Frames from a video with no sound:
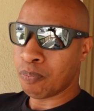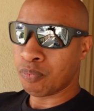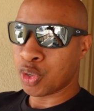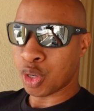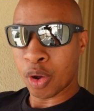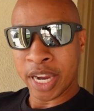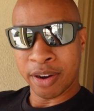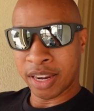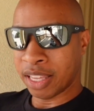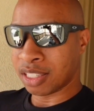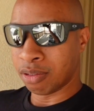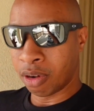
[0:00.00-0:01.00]
So here it
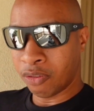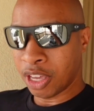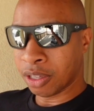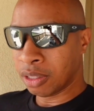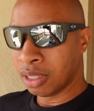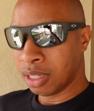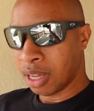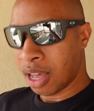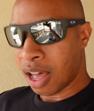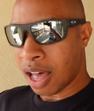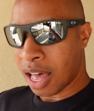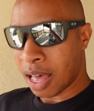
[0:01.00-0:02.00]
is, the reveal.
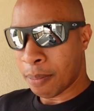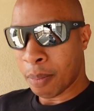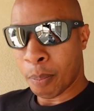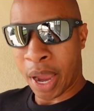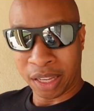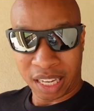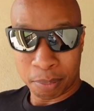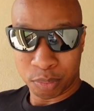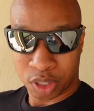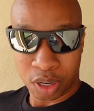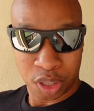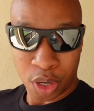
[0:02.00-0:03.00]
Apparently, I'm
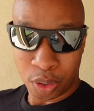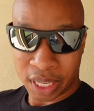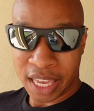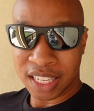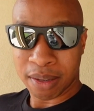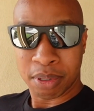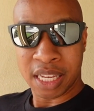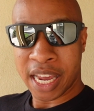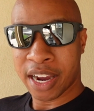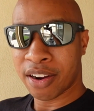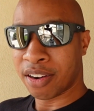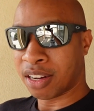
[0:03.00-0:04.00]
just going to throw the keys up in the
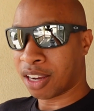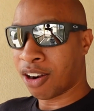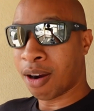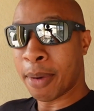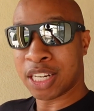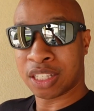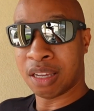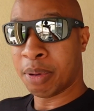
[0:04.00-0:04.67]
air and the car magically